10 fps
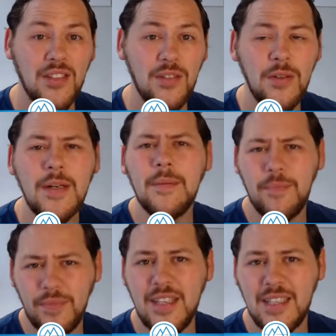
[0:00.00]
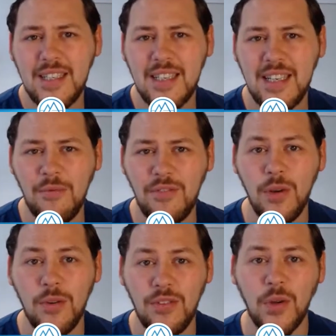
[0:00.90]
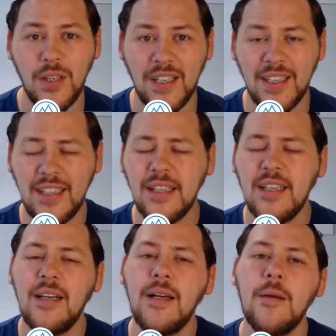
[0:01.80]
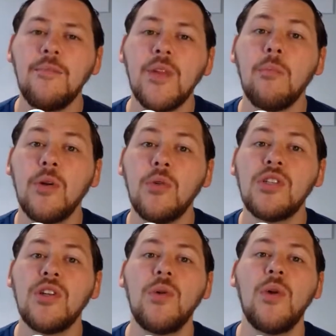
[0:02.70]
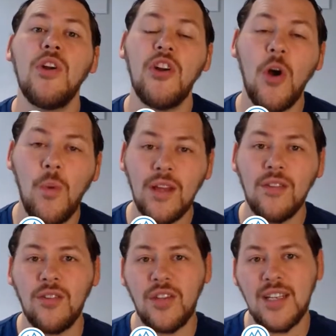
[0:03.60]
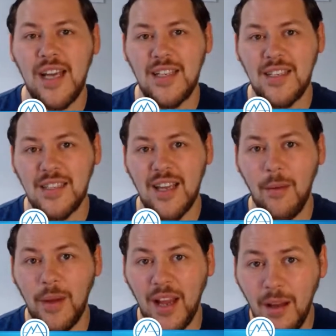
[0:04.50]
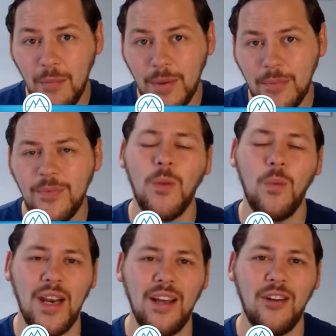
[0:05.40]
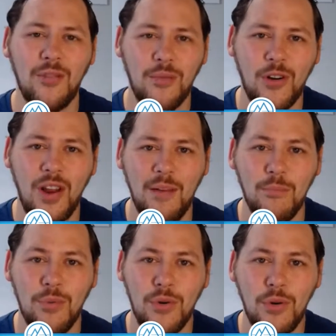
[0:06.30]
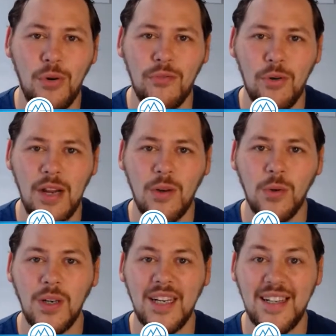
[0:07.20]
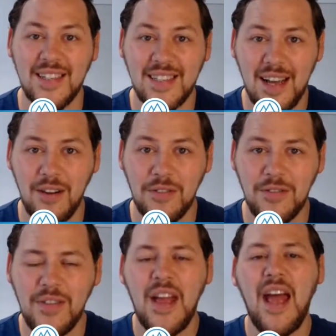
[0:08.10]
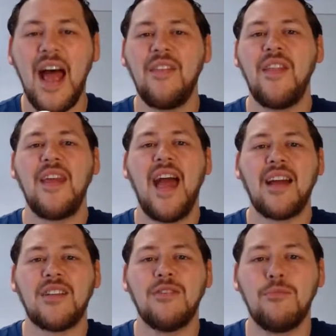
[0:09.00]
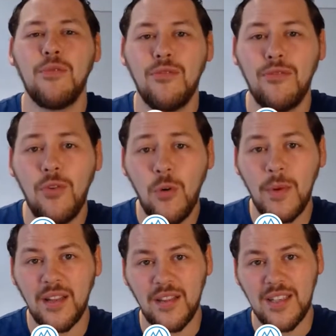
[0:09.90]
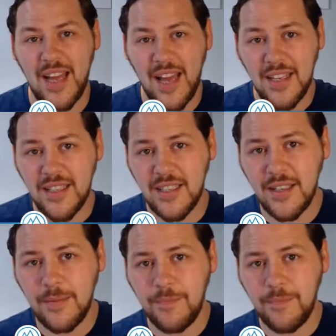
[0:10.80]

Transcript: to. And this is the same for you if you're learning. But also knowing that the test is coming up will improve recall in itself, and then the act of performing the test